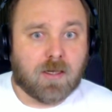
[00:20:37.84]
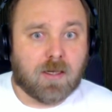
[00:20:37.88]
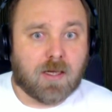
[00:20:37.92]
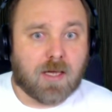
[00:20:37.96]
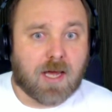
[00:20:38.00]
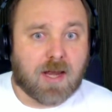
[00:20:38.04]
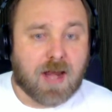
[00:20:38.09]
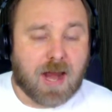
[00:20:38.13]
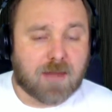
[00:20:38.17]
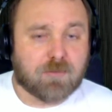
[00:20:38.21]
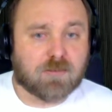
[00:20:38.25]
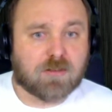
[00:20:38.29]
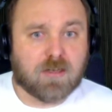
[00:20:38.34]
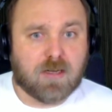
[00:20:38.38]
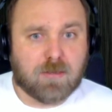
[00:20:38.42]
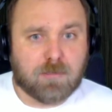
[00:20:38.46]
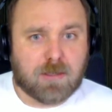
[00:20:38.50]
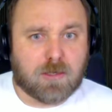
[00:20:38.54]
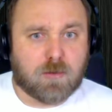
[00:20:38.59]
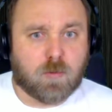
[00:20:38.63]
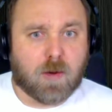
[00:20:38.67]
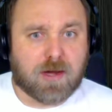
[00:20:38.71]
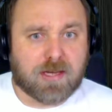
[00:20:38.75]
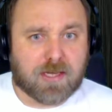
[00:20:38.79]
that's going to
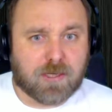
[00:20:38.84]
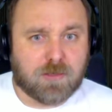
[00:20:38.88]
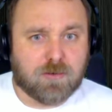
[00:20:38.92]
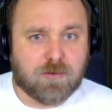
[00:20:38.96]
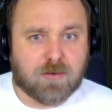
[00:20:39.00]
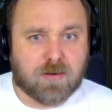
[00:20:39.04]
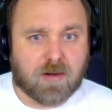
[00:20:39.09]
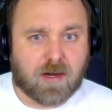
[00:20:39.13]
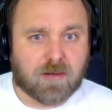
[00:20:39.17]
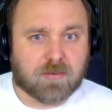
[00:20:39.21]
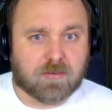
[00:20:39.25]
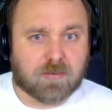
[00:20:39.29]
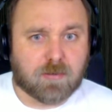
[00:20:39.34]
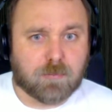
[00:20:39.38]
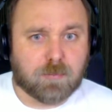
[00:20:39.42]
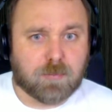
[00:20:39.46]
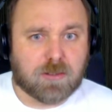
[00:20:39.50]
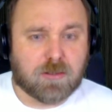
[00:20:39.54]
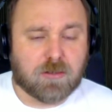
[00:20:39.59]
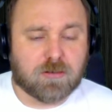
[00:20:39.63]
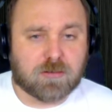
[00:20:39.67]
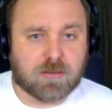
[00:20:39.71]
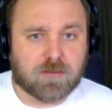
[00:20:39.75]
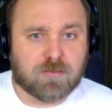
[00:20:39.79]
be quite interesting,
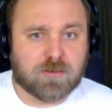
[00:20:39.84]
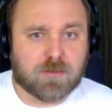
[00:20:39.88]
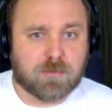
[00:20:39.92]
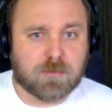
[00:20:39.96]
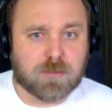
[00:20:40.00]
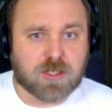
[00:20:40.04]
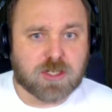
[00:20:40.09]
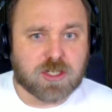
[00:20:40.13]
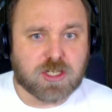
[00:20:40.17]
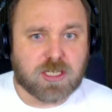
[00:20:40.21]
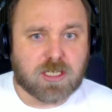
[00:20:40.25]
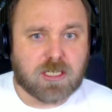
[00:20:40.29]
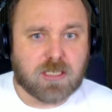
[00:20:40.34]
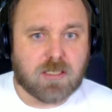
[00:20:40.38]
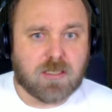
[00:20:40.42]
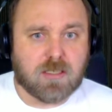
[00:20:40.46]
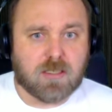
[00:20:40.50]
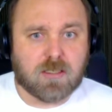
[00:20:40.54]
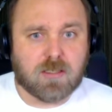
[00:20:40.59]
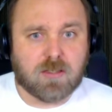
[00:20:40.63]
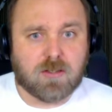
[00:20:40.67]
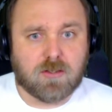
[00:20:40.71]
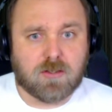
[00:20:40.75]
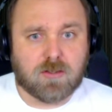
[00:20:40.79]
because if the machine
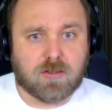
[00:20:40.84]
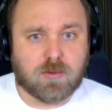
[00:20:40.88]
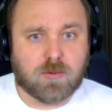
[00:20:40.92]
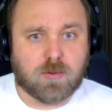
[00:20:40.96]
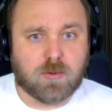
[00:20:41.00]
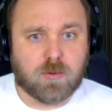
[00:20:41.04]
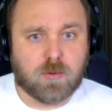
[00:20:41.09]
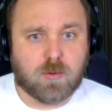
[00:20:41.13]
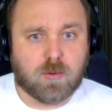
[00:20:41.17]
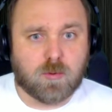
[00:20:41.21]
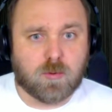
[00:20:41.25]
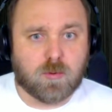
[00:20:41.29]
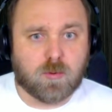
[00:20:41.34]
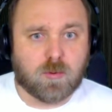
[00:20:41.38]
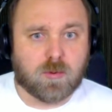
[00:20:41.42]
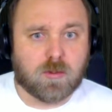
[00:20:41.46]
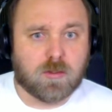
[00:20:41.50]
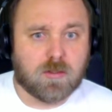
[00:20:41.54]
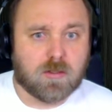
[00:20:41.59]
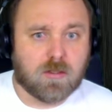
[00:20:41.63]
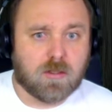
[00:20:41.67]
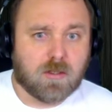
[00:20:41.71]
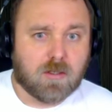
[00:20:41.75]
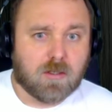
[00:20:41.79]
can do
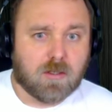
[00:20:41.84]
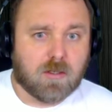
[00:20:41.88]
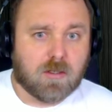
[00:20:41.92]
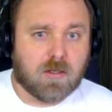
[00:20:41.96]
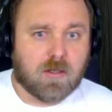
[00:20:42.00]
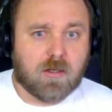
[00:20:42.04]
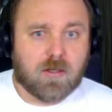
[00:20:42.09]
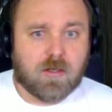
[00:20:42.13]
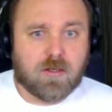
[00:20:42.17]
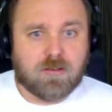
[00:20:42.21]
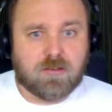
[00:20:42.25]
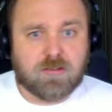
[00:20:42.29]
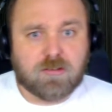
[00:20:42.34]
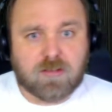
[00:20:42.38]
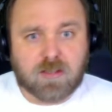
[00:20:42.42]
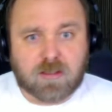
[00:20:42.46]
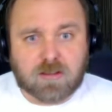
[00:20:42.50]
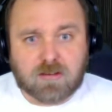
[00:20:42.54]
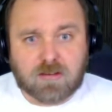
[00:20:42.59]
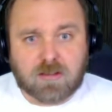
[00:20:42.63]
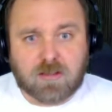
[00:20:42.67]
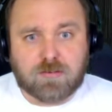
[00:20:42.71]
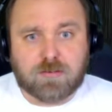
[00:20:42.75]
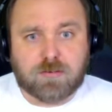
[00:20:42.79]

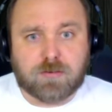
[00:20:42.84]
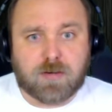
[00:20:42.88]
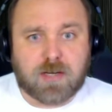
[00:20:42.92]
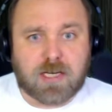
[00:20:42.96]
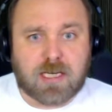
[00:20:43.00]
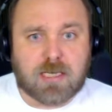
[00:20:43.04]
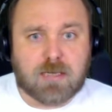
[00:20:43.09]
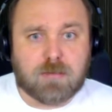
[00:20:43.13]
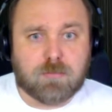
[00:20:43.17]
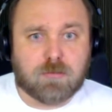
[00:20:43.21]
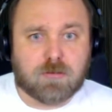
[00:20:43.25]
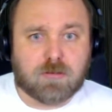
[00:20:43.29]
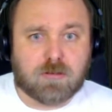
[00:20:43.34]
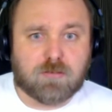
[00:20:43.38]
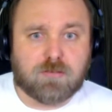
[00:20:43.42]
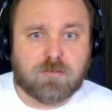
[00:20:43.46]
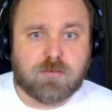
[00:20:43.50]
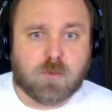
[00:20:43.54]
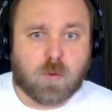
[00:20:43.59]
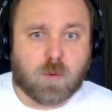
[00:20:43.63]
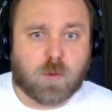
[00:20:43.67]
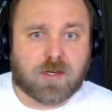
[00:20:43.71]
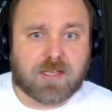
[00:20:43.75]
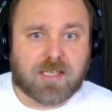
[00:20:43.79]
60 frames at
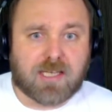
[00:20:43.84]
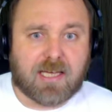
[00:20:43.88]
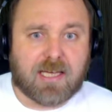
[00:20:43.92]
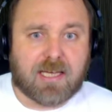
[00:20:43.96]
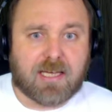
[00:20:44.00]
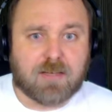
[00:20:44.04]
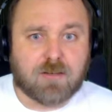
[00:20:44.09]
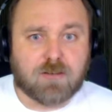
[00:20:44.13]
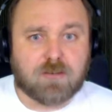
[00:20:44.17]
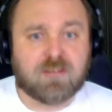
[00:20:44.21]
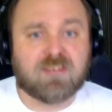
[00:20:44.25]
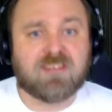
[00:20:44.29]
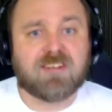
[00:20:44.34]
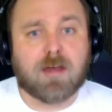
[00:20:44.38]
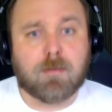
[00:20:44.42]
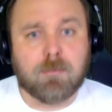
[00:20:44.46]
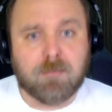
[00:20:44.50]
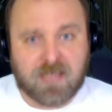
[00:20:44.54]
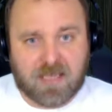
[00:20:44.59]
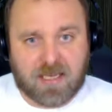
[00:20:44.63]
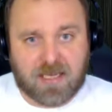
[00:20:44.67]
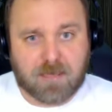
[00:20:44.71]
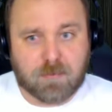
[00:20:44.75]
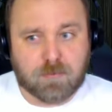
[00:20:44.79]
4K in
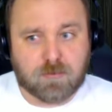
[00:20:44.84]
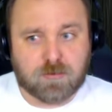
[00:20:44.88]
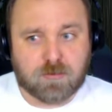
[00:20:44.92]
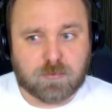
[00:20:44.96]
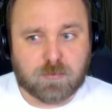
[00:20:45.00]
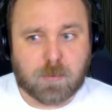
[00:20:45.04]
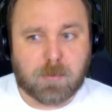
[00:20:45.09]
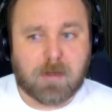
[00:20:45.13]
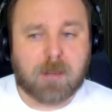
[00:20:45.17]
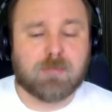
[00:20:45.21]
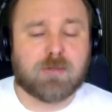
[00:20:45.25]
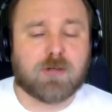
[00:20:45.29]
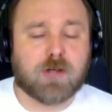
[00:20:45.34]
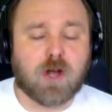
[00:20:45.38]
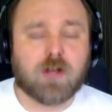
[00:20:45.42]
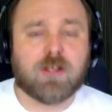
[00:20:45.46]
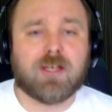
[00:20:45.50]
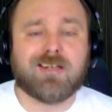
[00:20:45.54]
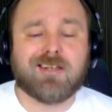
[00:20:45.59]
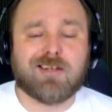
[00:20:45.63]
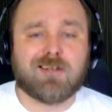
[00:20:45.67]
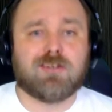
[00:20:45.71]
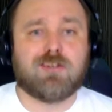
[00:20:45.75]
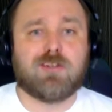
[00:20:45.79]
some games, remember,
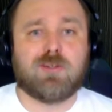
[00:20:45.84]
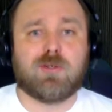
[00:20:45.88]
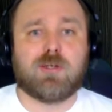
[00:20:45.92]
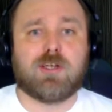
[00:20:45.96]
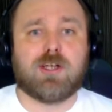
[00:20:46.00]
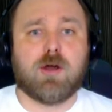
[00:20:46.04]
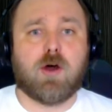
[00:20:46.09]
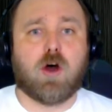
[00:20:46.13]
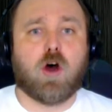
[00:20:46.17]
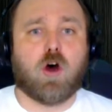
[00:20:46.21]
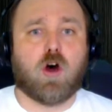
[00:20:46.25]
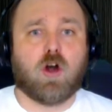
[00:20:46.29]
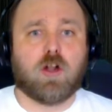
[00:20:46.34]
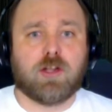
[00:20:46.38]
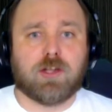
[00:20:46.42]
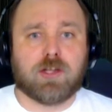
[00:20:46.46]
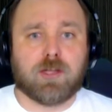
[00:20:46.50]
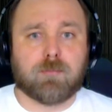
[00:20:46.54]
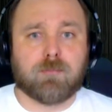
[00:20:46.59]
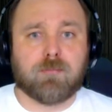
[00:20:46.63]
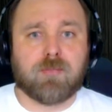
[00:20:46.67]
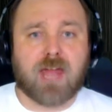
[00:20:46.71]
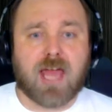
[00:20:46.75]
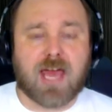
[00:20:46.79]
it doesn't do it in all of
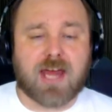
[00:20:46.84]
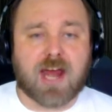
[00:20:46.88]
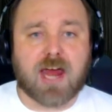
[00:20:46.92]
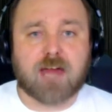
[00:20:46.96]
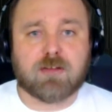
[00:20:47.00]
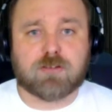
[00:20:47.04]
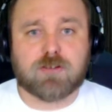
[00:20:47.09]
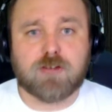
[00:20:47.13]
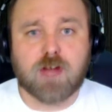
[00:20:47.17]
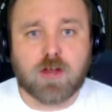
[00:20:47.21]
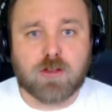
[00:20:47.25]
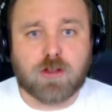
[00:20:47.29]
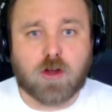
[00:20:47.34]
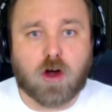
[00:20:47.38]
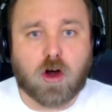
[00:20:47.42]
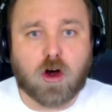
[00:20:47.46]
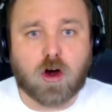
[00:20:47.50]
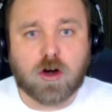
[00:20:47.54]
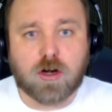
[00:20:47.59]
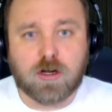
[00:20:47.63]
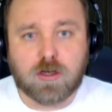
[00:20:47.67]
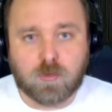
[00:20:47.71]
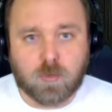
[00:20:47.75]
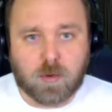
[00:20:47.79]
them, and that's not the
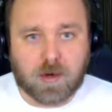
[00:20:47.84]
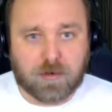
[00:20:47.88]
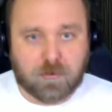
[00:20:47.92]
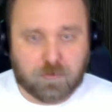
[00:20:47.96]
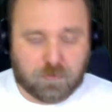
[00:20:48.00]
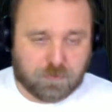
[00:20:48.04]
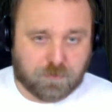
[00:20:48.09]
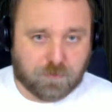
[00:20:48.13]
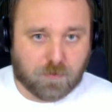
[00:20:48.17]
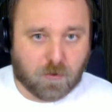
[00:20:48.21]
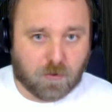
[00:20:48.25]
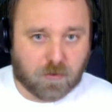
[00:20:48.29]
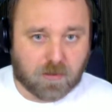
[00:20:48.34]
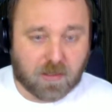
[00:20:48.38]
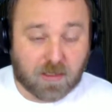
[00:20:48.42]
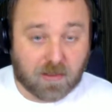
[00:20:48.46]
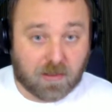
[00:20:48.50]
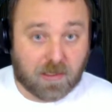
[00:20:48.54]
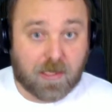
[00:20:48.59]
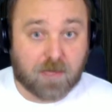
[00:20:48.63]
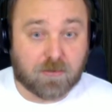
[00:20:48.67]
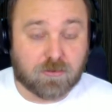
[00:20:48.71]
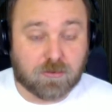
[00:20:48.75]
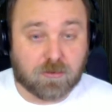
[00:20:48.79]
hardware's fault,
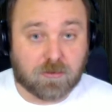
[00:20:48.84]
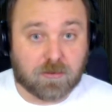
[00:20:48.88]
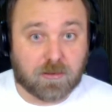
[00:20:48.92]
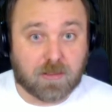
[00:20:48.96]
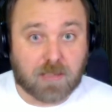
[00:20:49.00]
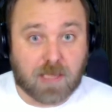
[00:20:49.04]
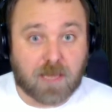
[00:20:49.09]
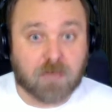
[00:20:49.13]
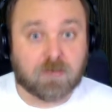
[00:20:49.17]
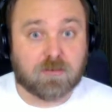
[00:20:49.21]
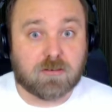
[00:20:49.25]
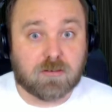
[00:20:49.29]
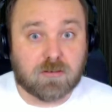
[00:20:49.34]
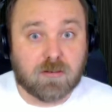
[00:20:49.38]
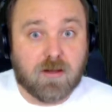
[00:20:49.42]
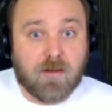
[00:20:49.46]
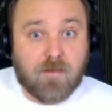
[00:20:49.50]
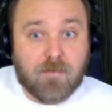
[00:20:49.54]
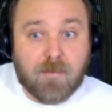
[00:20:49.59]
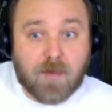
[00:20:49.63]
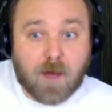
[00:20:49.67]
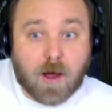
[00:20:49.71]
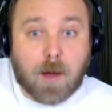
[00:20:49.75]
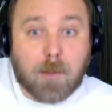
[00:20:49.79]
allegedly. That's
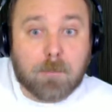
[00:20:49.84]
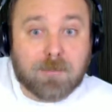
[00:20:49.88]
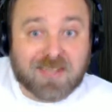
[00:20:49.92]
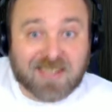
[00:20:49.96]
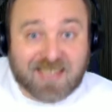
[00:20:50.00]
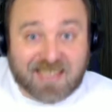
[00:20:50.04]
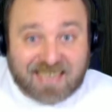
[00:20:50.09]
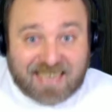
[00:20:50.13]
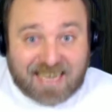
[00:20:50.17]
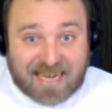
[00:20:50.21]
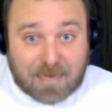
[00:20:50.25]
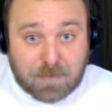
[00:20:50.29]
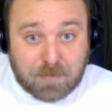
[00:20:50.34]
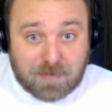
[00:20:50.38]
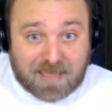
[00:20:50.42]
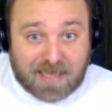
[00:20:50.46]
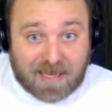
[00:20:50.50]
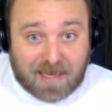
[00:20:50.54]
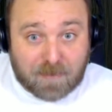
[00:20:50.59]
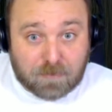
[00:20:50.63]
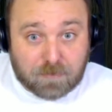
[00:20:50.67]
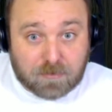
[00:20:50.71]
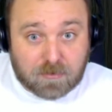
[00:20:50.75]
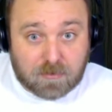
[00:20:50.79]
up to the game
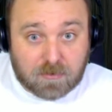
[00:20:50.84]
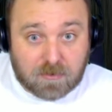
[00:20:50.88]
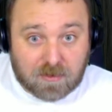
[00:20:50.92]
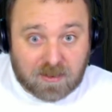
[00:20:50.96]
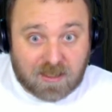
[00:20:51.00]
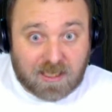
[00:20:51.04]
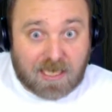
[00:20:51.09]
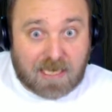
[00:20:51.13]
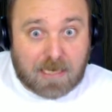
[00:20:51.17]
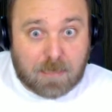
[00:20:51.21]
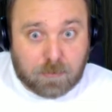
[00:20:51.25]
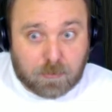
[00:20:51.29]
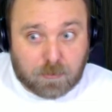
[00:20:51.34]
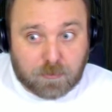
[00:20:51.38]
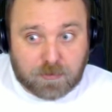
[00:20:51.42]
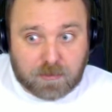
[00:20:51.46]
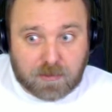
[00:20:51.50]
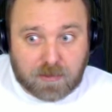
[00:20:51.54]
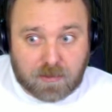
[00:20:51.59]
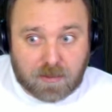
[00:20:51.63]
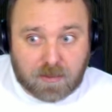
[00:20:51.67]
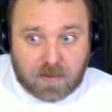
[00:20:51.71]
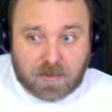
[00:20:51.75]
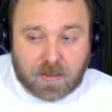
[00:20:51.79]
devs to enable
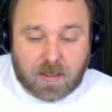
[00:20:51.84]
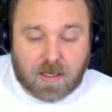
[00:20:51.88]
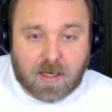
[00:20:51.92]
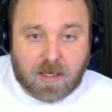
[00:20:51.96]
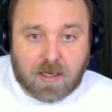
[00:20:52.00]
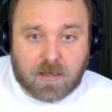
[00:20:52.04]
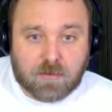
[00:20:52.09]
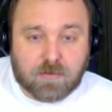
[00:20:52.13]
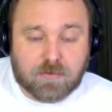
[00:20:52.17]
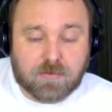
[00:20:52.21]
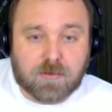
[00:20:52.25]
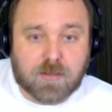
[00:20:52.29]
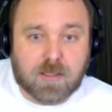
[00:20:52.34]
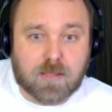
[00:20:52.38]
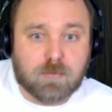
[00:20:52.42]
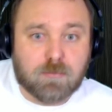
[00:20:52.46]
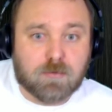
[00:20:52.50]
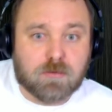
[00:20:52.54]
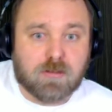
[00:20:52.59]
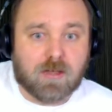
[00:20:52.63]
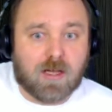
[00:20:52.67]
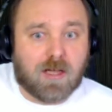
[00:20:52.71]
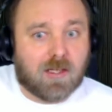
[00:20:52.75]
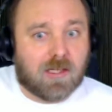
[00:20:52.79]
the higher
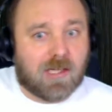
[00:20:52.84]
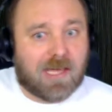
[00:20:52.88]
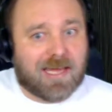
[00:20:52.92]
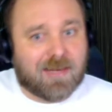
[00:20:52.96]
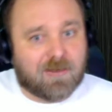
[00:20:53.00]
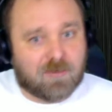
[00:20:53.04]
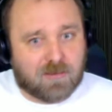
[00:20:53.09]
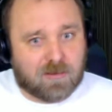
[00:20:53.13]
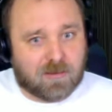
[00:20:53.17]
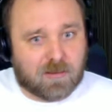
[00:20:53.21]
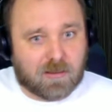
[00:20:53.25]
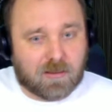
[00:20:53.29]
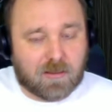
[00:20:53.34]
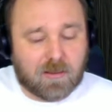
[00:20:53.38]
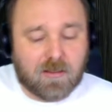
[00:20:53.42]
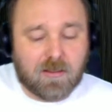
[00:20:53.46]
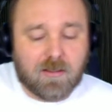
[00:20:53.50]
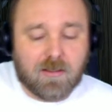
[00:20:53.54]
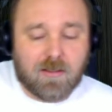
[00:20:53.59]
frames, allegedly.